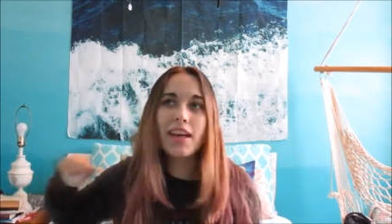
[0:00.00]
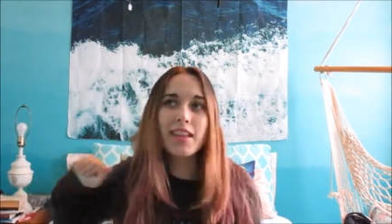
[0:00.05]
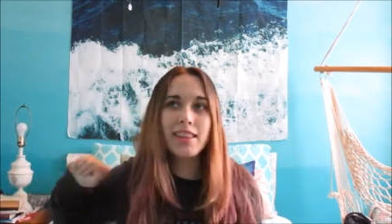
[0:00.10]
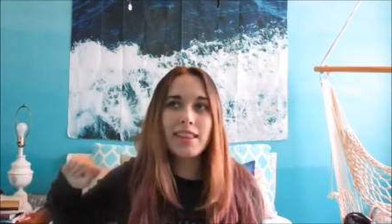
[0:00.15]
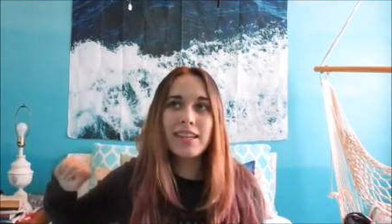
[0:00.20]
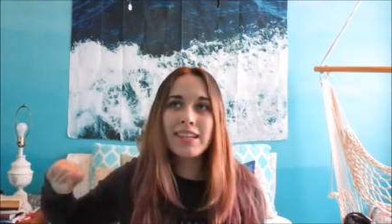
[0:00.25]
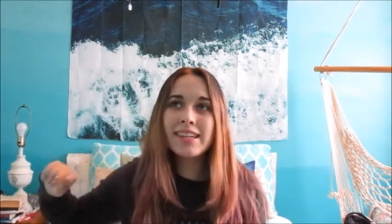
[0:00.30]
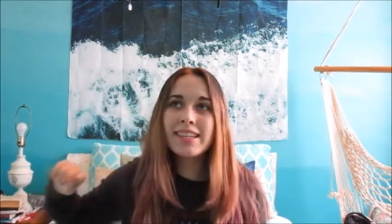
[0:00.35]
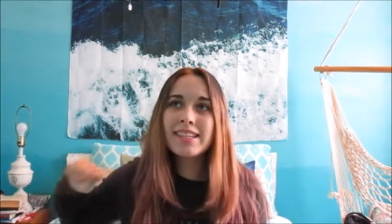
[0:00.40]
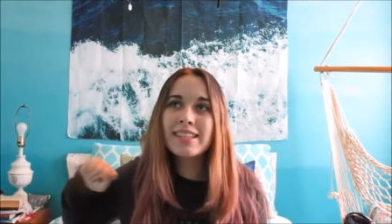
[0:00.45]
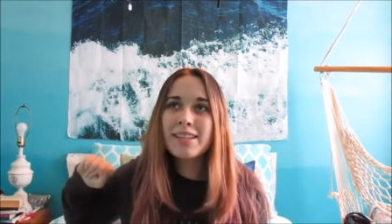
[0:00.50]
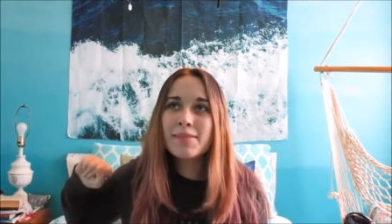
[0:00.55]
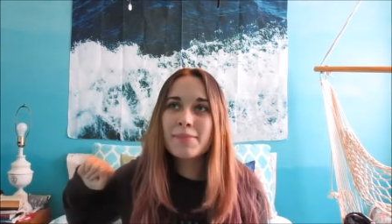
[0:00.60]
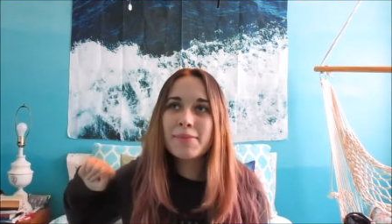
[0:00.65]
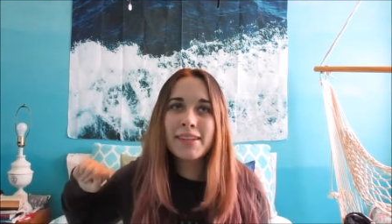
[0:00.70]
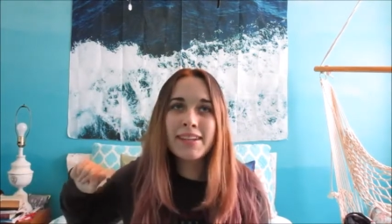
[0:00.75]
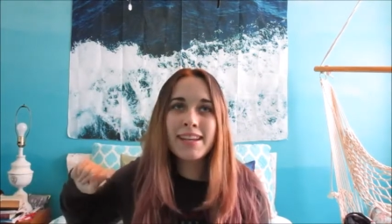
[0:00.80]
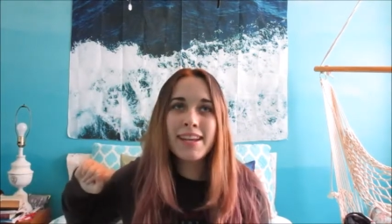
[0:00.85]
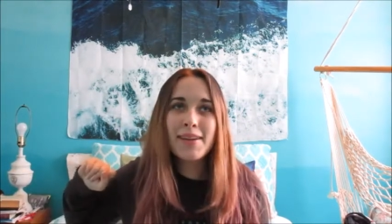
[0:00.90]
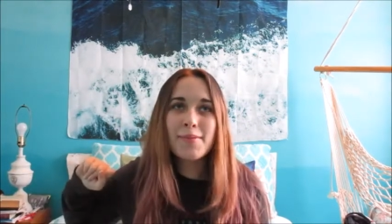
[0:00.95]
I think I said
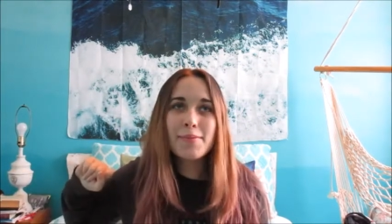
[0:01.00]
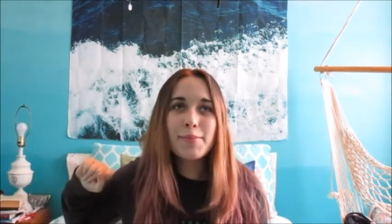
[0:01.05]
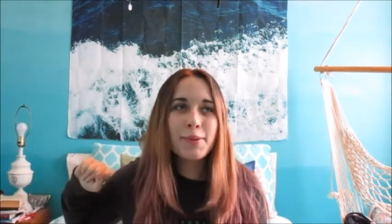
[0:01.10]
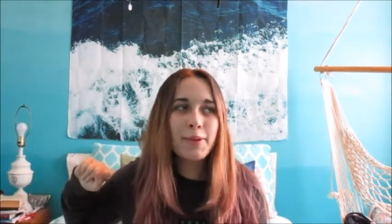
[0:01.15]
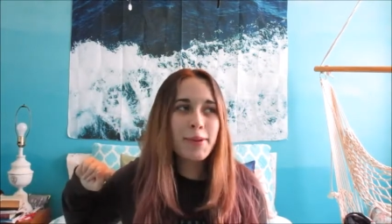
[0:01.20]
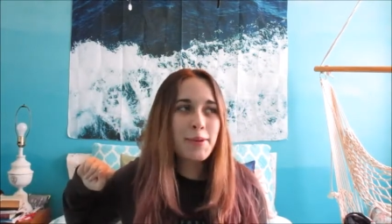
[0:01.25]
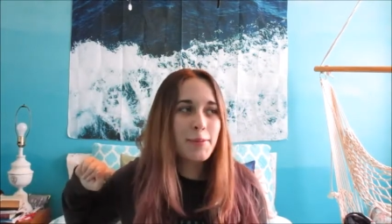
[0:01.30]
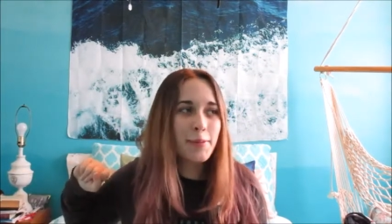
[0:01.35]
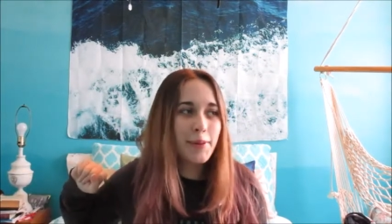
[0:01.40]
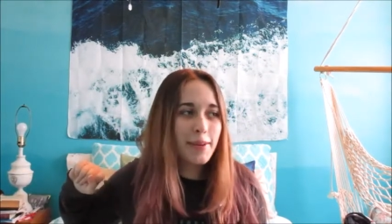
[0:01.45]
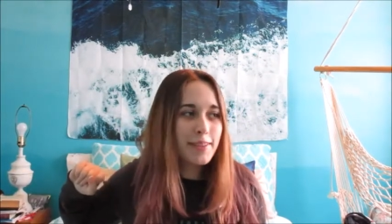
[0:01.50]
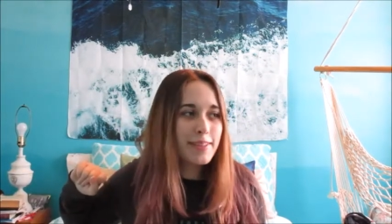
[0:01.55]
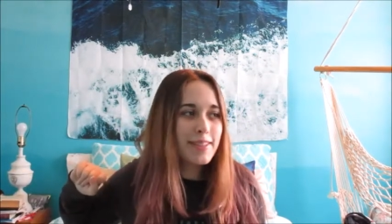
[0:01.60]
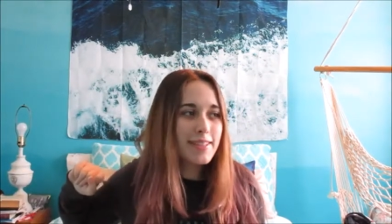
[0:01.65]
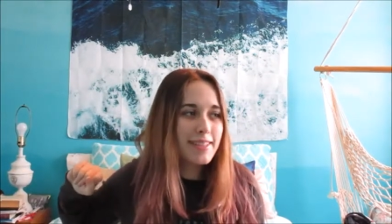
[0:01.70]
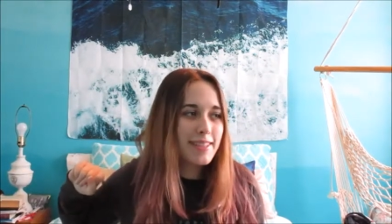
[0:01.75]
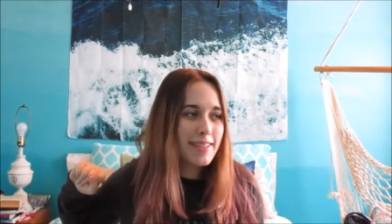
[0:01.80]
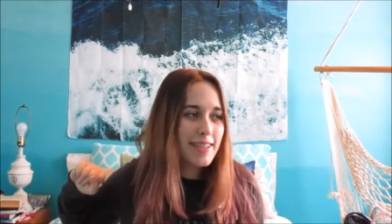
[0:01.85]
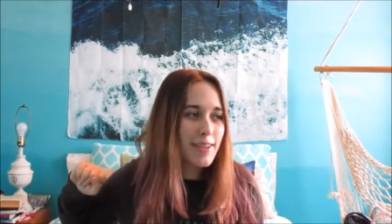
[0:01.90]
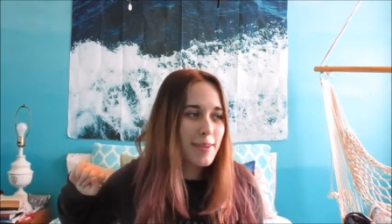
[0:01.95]
my name pretty well
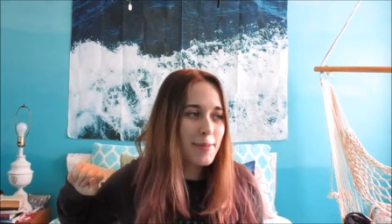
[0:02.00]
today.